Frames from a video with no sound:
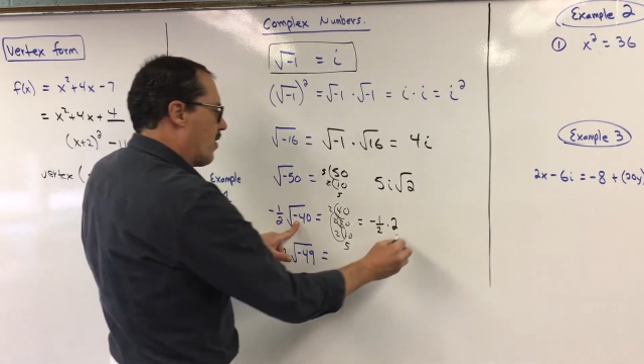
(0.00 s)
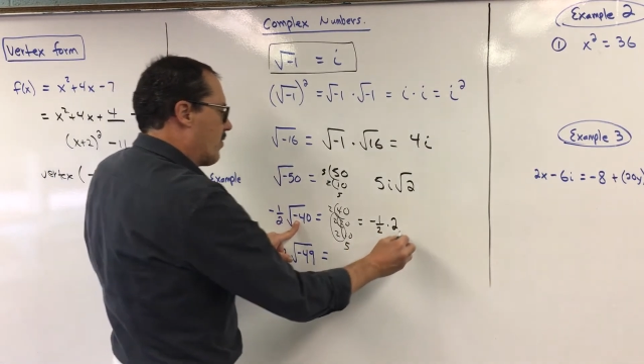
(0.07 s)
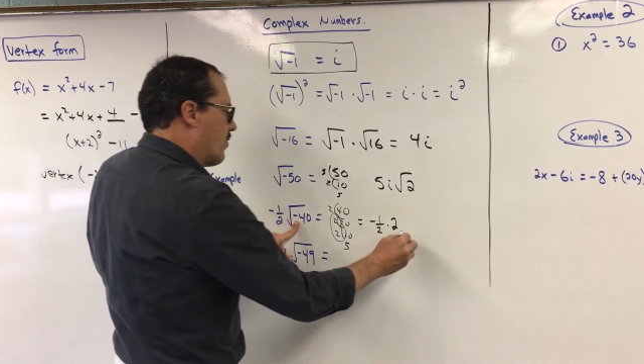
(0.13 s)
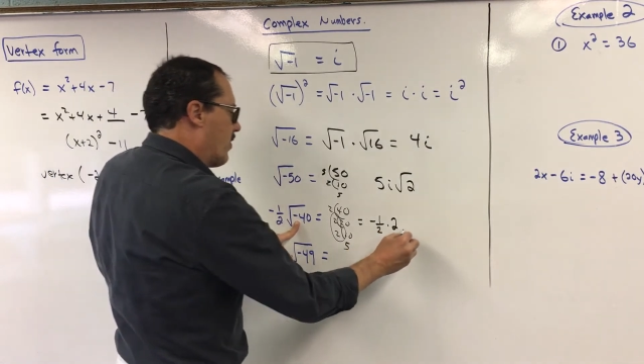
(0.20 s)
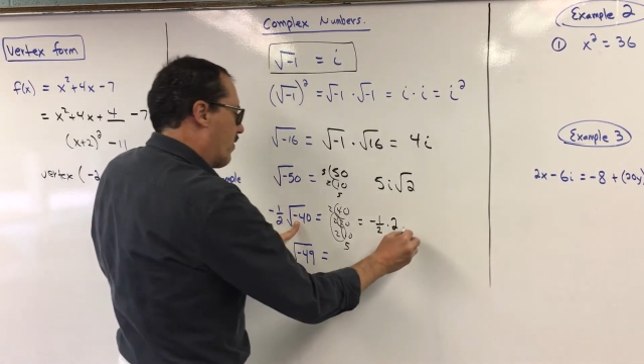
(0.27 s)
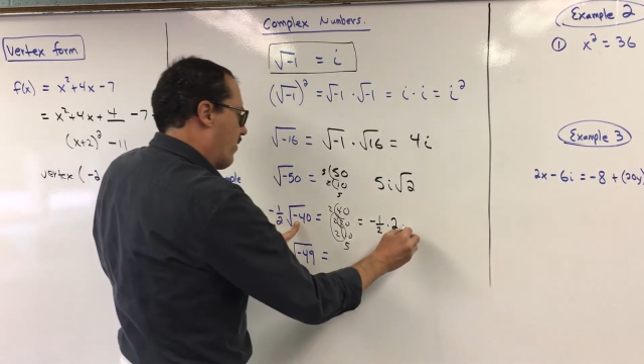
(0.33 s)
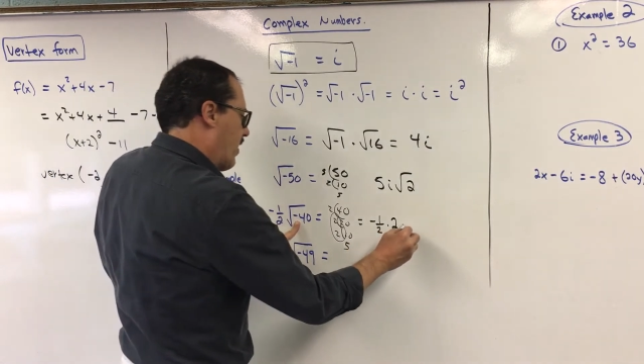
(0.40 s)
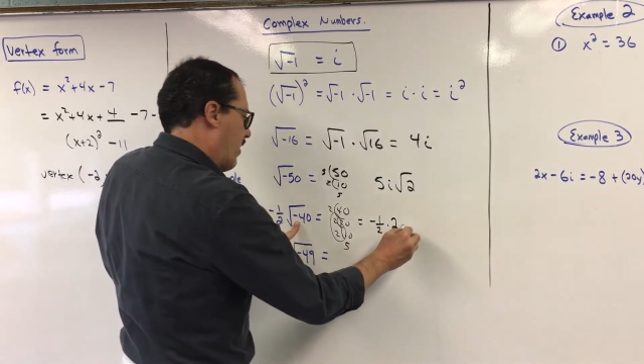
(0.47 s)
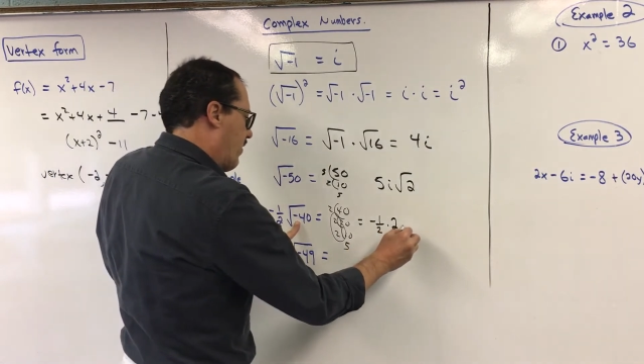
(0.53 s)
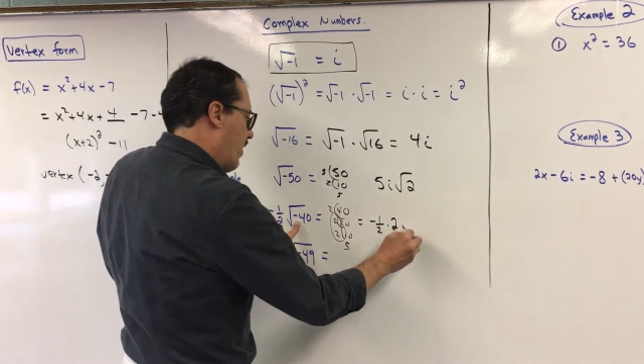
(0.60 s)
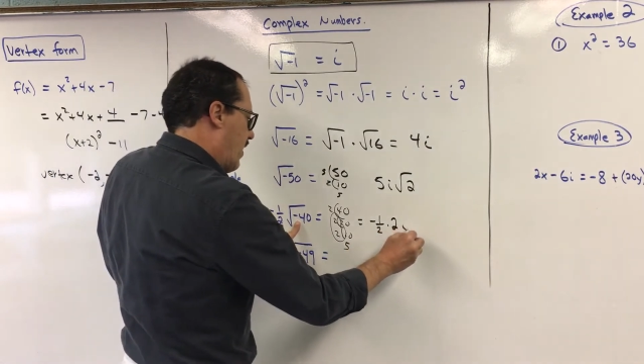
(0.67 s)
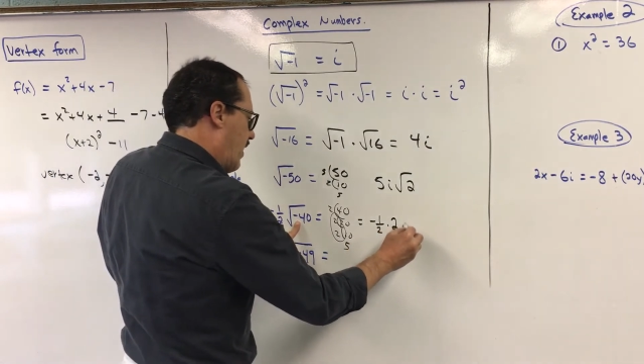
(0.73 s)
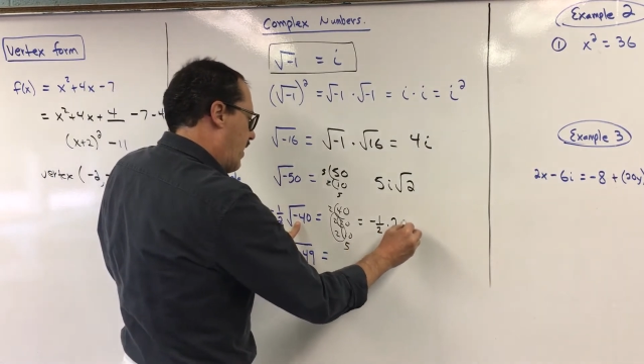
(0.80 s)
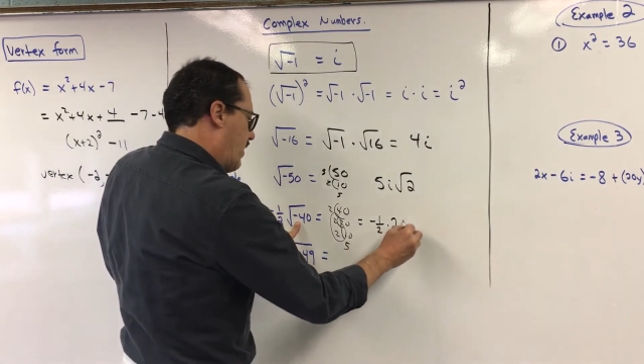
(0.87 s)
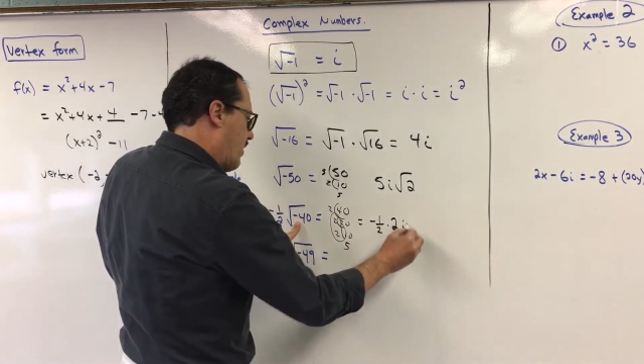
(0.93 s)
root, I'm going to have
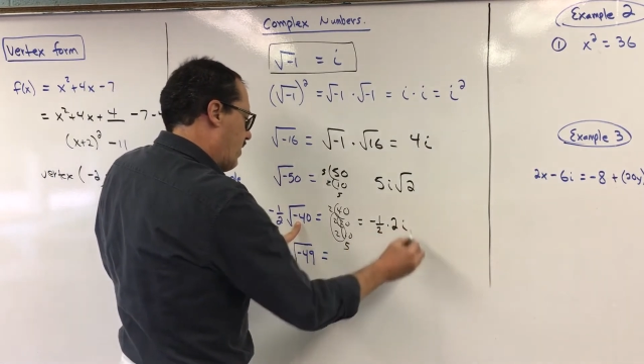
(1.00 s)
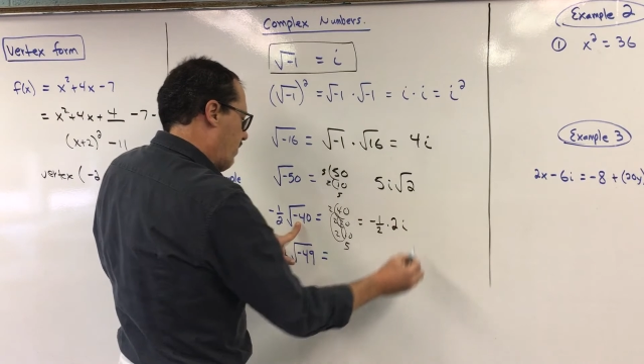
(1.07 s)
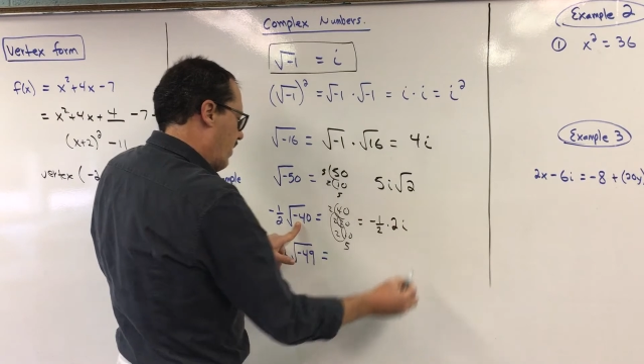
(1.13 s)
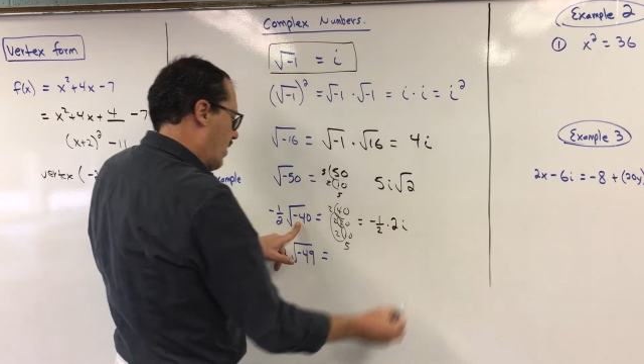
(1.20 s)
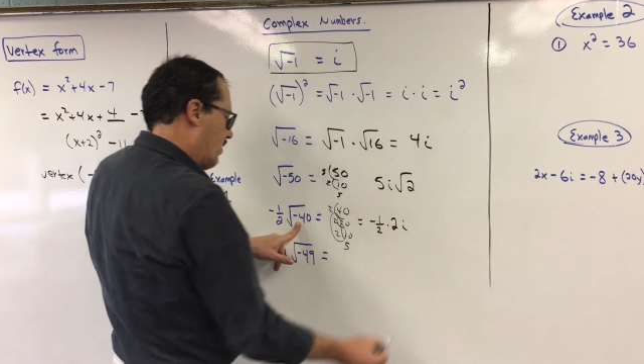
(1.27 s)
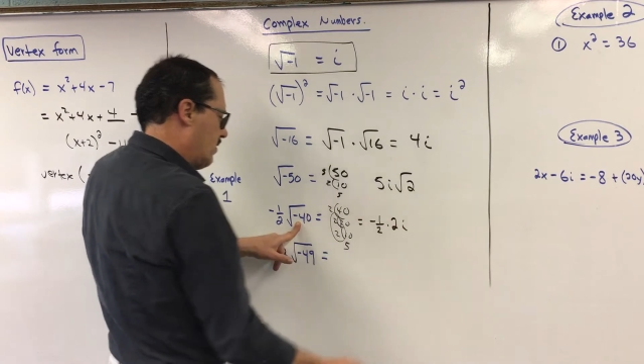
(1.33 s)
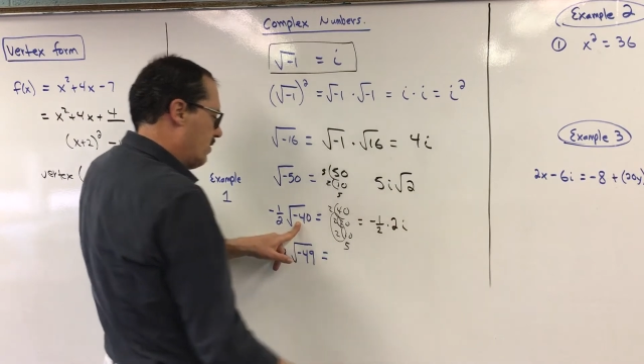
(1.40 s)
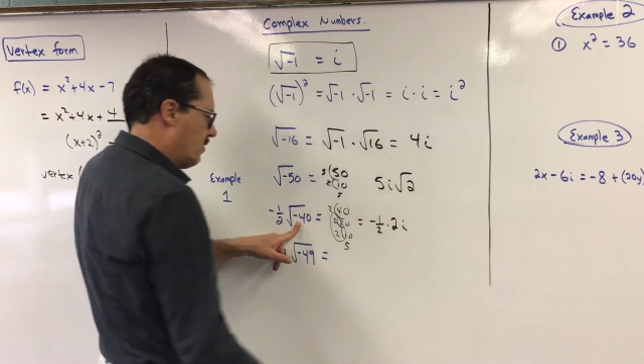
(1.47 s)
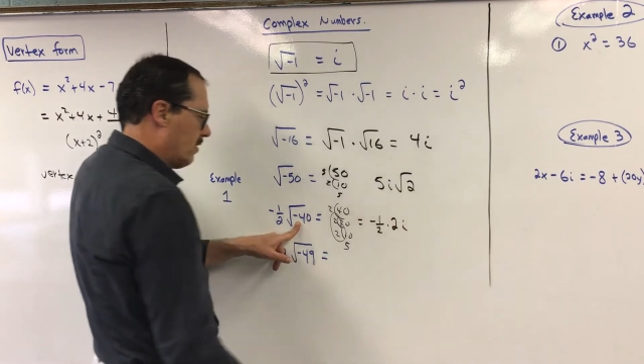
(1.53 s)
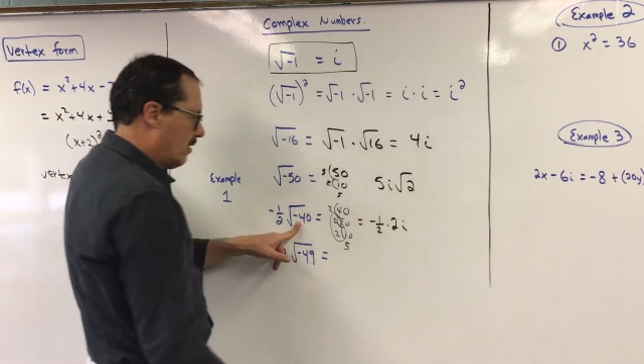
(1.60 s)
I come out.